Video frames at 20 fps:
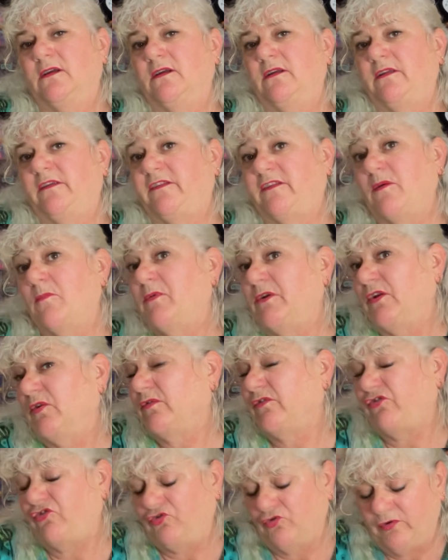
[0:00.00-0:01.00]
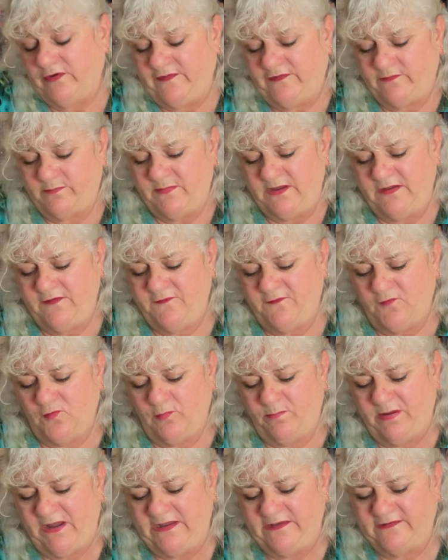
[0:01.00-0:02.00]
someone else joins me for
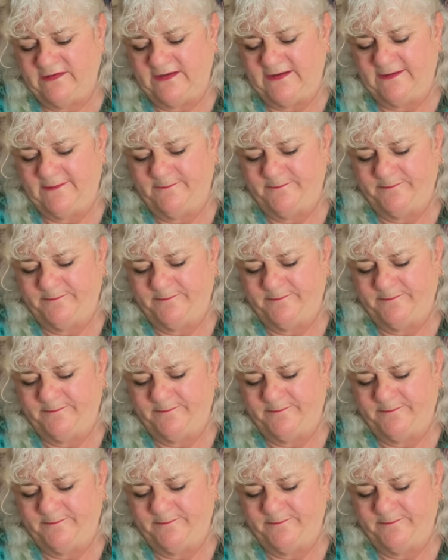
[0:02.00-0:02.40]
painting.